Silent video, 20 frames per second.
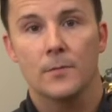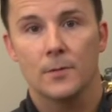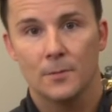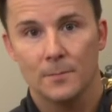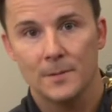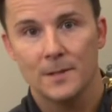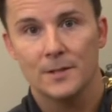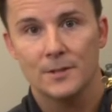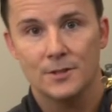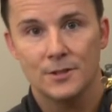It'll
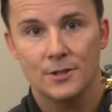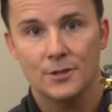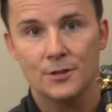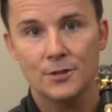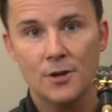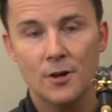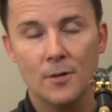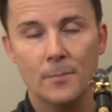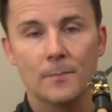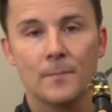be a G
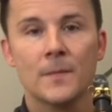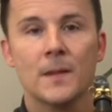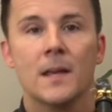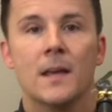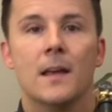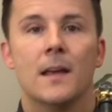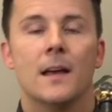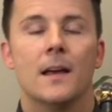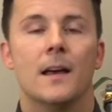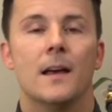sharp.
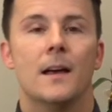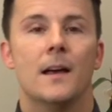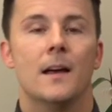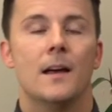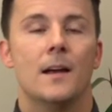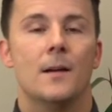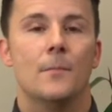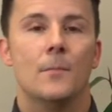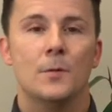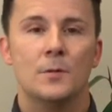
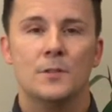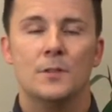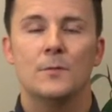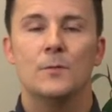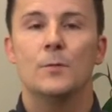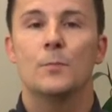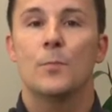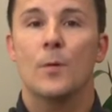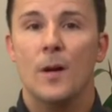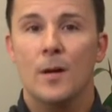Most of
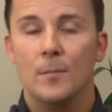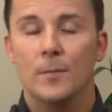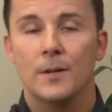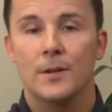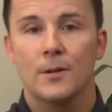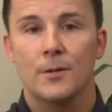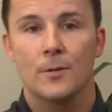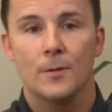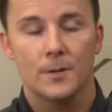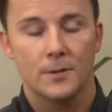you probably
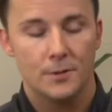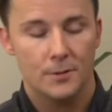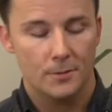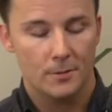know that